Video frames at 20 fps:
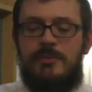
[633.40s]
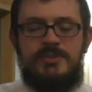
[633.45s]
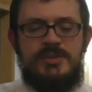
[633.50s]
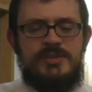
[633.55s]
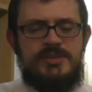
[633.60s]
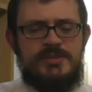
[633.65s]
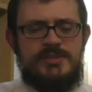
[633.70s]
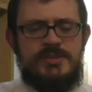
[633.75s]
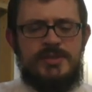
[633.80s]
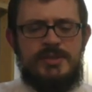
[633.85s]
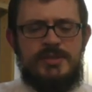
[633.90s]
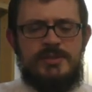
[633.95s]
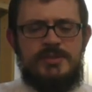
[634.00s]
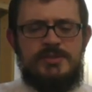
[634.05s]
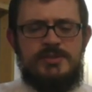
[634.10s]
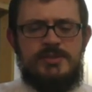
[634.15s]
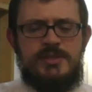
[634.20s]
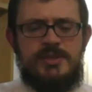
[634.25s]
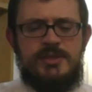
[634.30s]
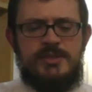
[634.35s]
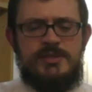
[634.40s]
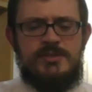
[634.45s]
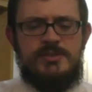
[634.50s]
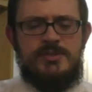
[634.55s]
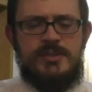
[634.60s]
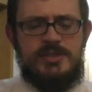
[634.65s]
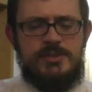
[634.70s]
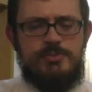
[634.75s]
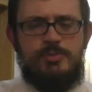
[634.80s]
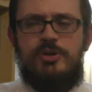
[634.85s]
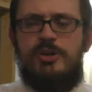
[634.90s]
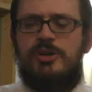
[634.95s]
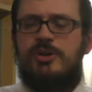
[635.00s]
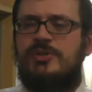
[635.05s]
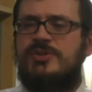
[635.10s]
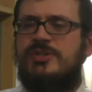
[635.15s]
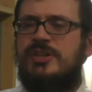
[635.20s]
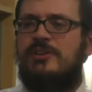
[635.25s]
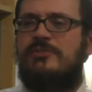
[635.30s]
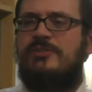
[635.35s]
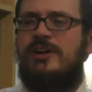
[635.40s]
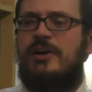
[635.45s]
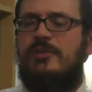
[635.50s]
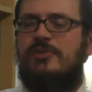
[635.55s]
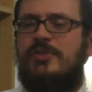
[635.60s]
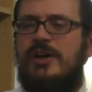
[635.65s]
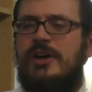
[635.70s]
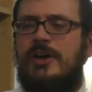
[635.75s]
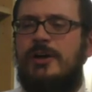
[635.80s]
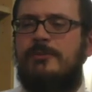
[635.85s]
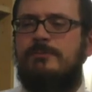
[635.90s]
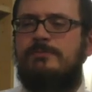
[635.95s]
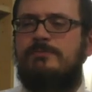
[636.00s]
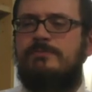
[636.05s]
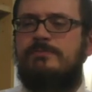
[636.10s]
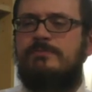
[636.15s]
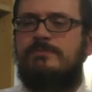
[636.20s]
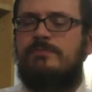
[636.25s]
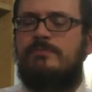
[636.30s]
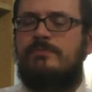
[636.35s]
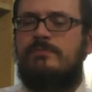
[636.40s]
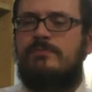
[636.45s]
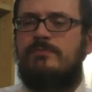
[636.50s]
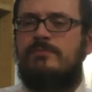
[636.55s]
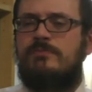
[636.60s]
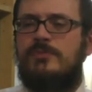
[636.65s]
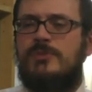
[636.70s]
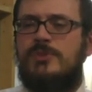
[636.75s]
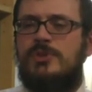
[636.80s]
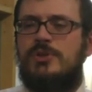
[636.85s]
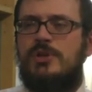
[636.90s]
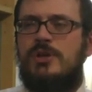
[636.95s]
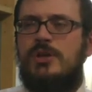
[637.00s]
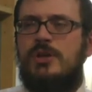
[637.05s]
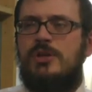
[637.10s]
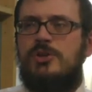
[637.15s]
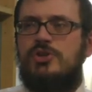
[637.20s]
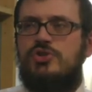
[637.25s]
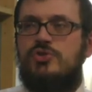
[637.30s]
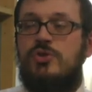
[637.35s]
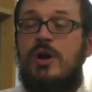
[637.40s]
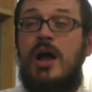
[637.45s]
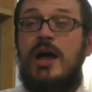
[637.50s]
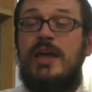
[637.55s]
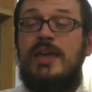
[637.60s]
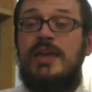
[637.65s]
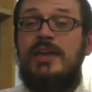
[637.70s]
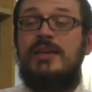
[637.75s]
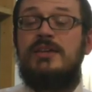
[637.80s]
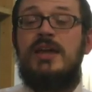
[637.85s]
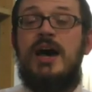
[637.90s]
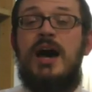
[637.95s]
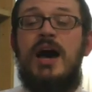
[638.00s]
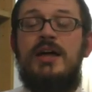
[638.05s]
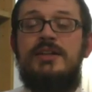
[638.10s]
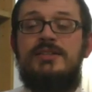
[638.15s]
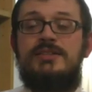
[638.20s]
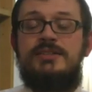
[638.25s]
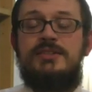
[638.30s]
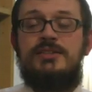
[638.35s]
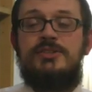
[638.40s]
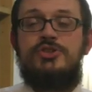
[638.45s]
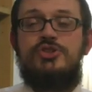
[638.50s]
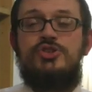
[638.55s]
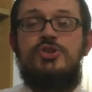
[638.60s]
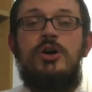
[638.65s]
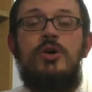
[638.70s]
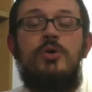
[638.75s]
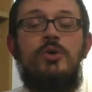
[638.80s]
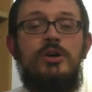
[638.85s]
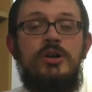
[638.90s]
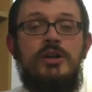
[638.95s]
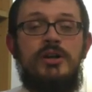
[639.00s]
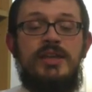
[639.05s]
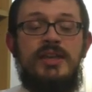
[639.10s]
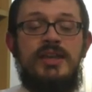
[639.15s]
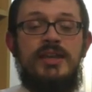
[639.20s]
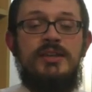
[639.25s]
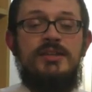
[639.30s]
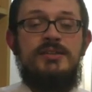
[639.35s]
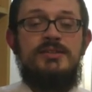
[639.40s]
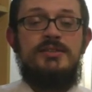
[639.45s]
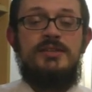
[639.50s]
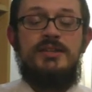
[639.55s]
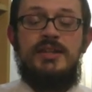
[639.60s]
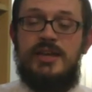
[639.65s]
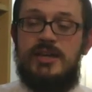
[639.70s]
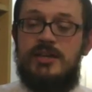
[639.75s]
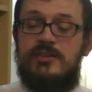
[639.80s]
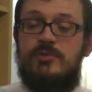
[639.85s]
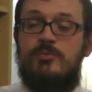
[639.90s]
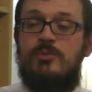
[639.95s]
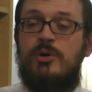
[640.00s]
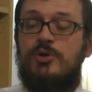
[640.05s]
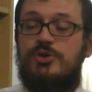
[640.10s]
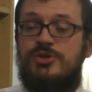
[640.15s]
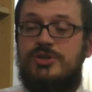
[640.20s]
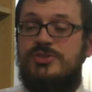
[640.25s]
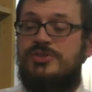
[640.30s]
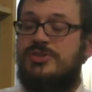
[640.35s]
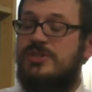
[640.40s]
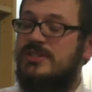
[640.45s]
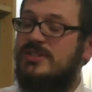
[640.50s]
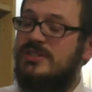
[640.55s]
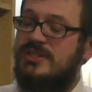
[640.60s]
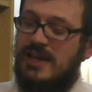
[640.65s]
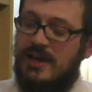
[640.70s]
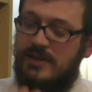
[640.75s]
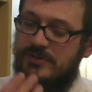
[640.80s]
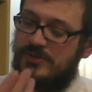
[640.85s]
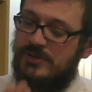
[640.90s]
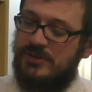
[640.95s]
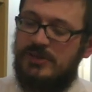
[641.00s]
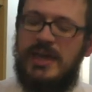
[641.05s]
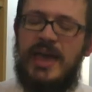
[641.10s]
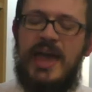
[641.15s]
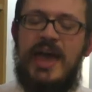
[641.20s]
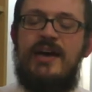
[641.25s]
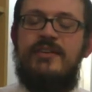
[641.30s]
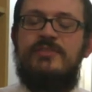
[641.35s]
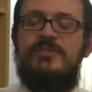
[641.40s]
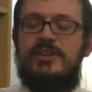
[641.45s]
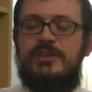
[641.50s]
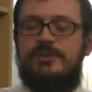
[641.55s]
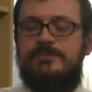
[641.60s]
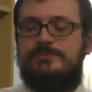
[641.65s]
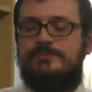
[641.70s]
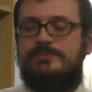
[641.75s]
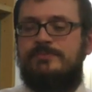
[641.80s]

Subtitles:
is putting herself out there, trying not to show her kids the negative emotions she's definitely having.